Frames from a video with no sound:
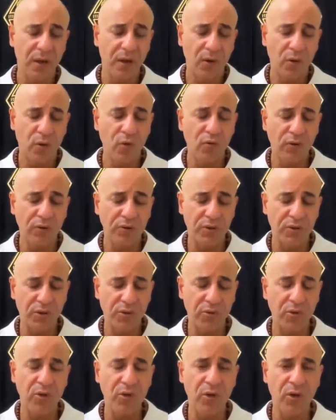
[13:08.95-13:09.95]
who wants to
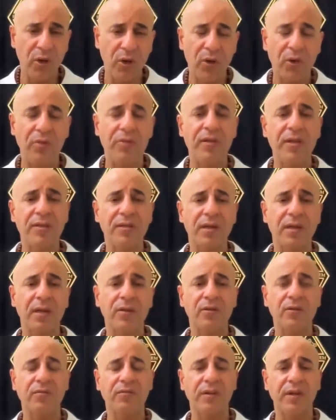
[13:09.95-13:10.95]
learn these kind
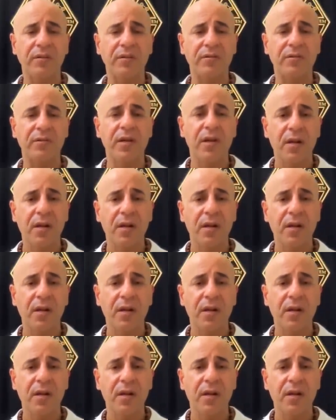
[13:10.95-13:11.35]
of things.